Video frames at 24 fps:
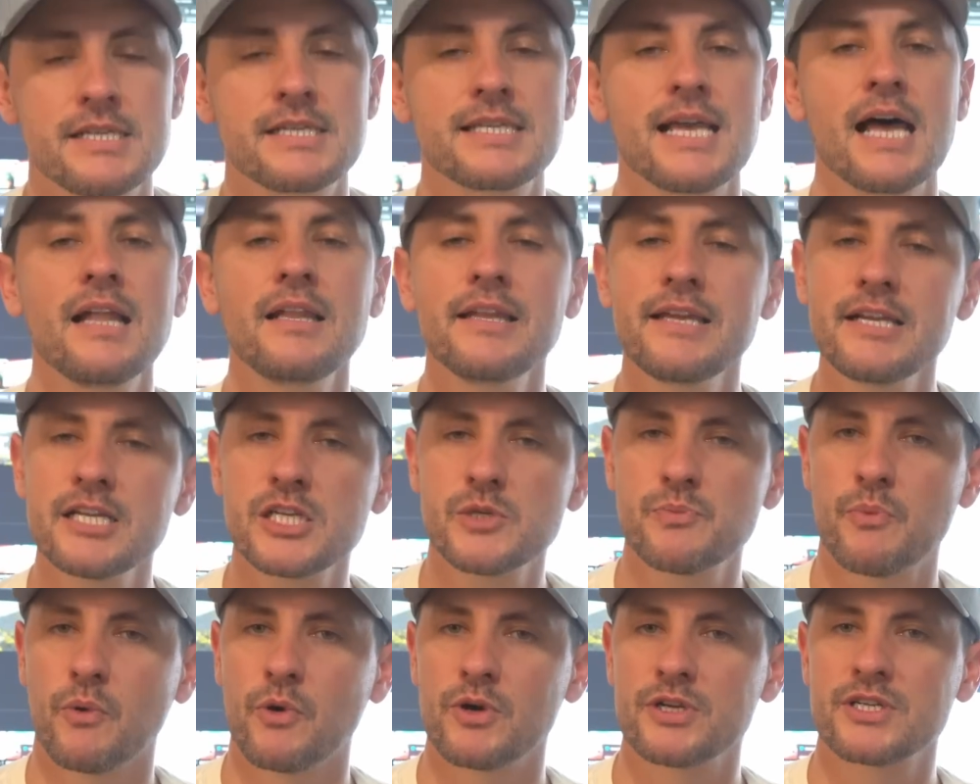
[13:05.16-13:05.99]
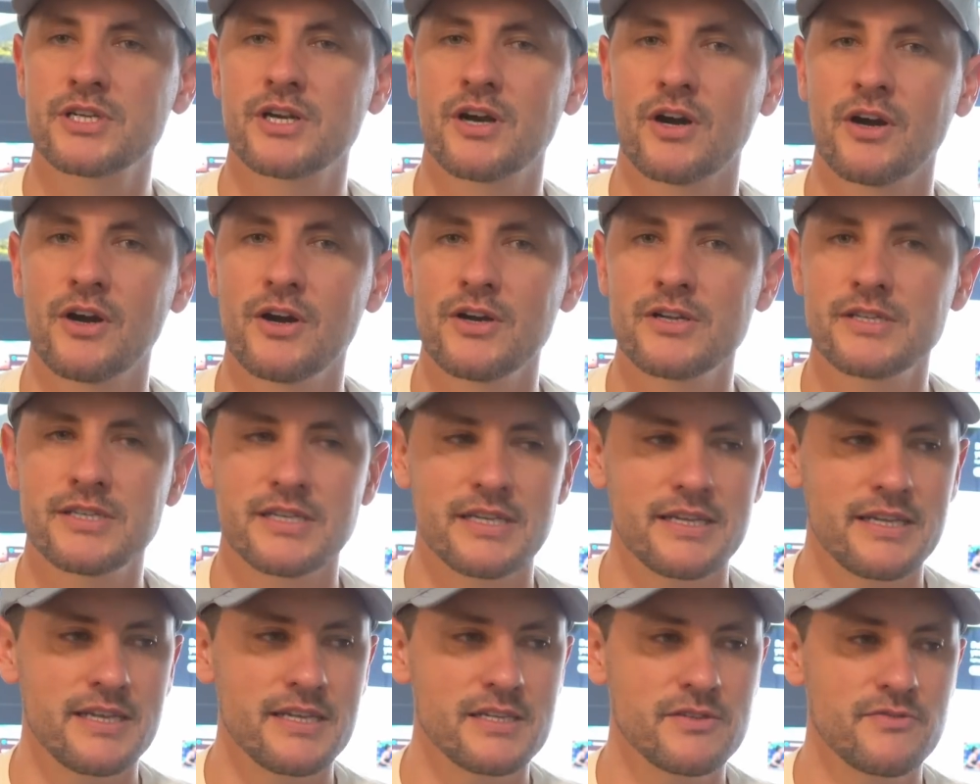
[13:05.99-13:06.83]
Selling sports
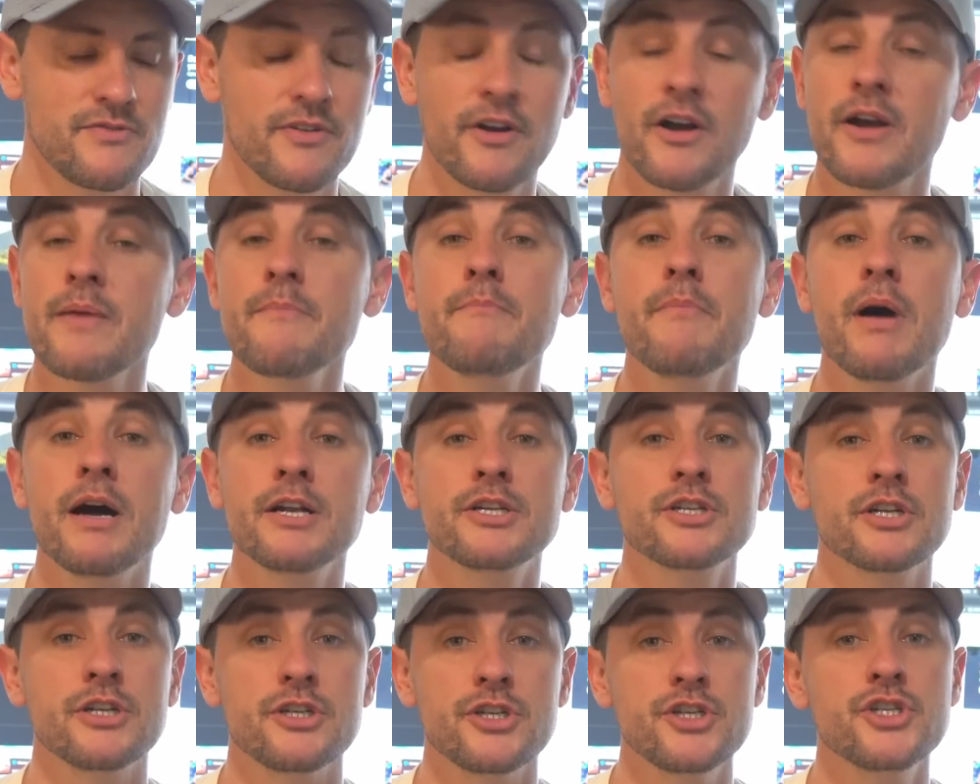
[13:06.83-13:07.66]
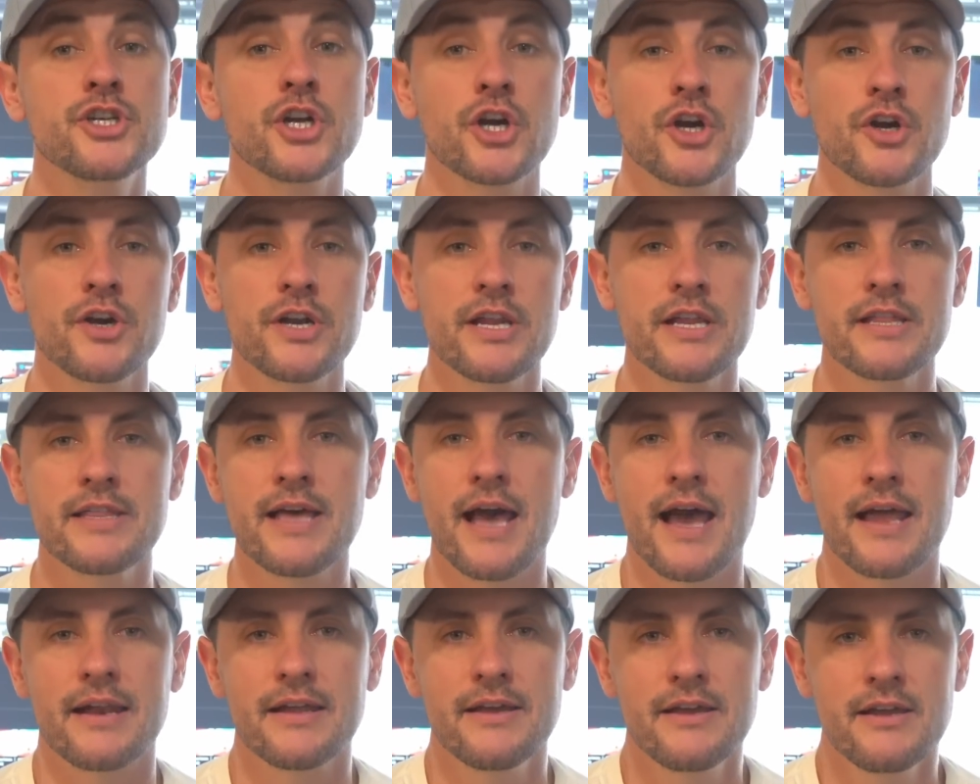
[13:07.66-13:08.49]
cards is very much a journey
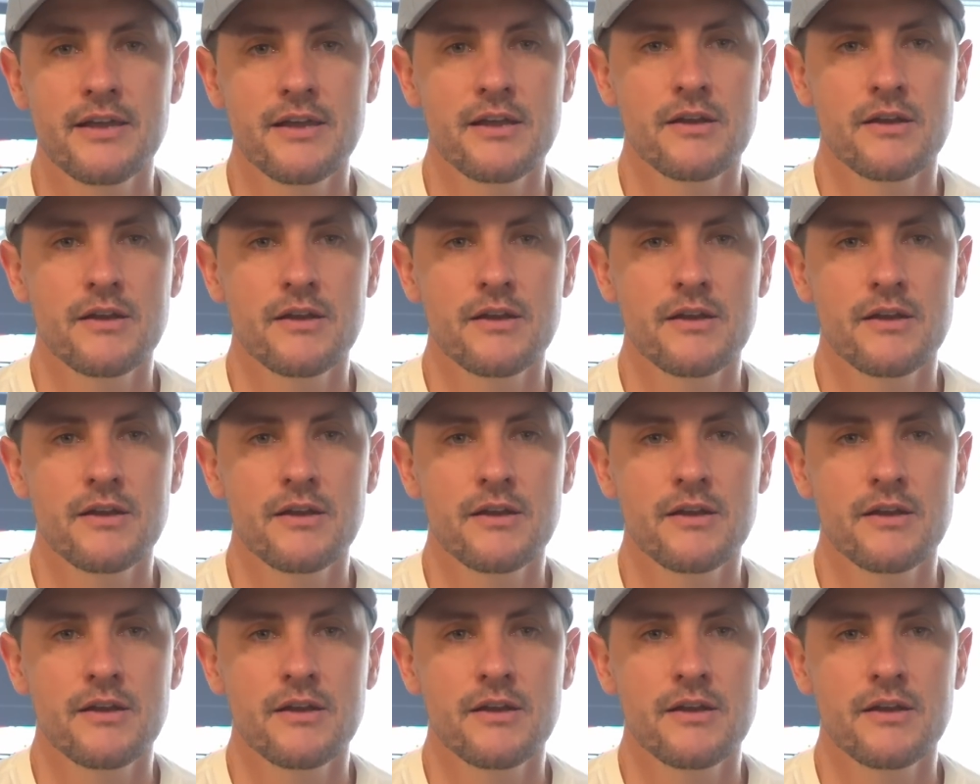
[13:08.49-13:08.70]
that